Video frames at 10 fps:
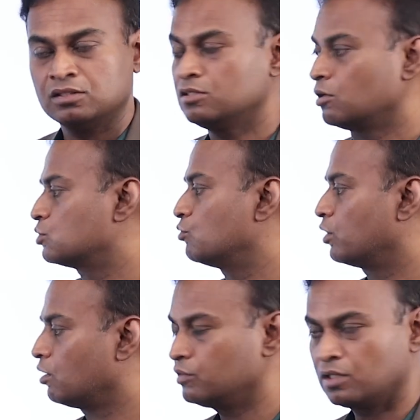this is also
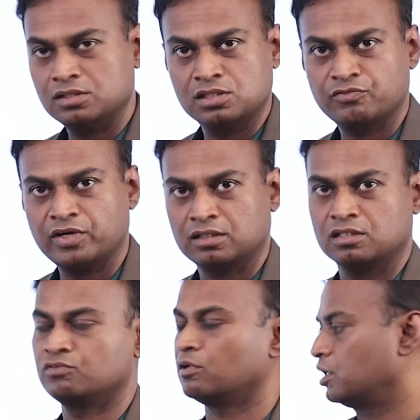one of the risk
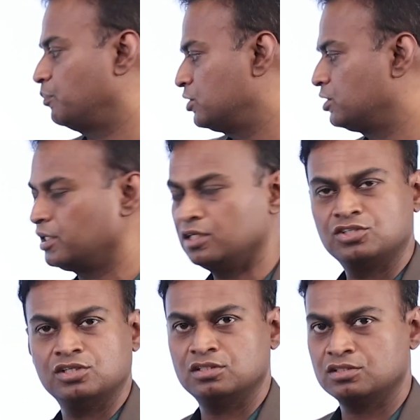factors for
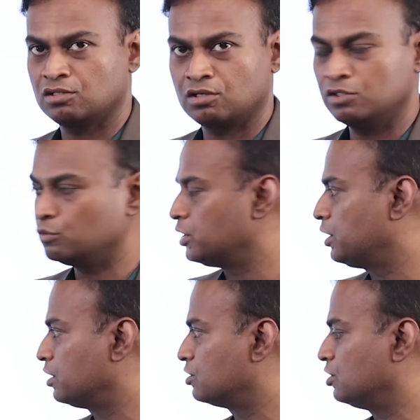epigenetic changes or new
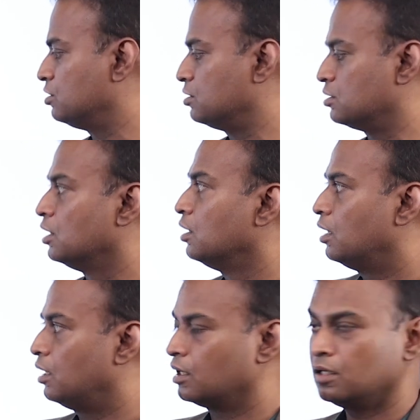genetic changes,
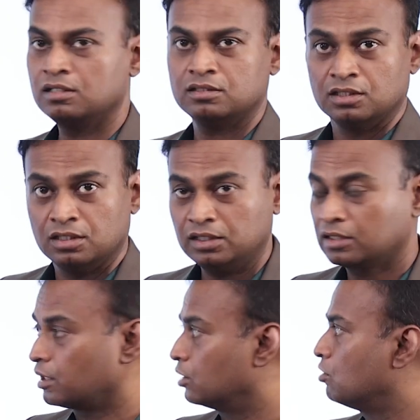and
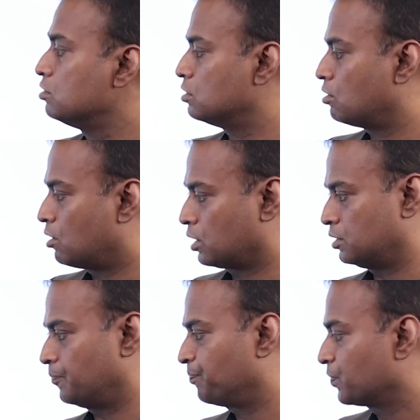it can cause
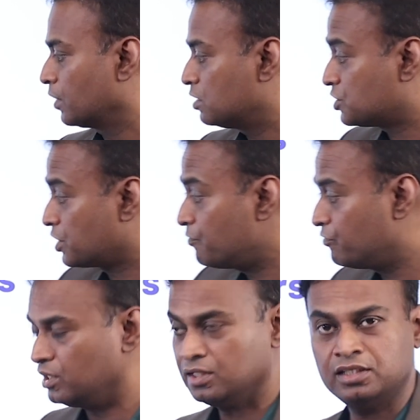autism.
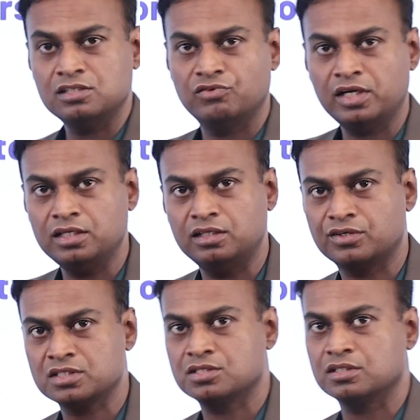STEM field, it is very
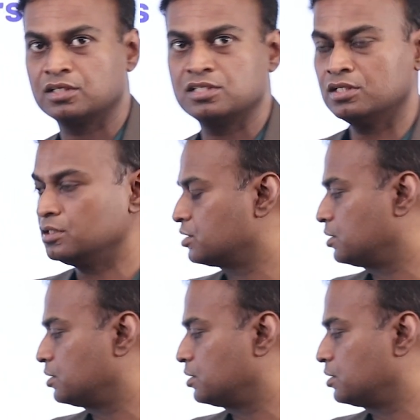interesting research.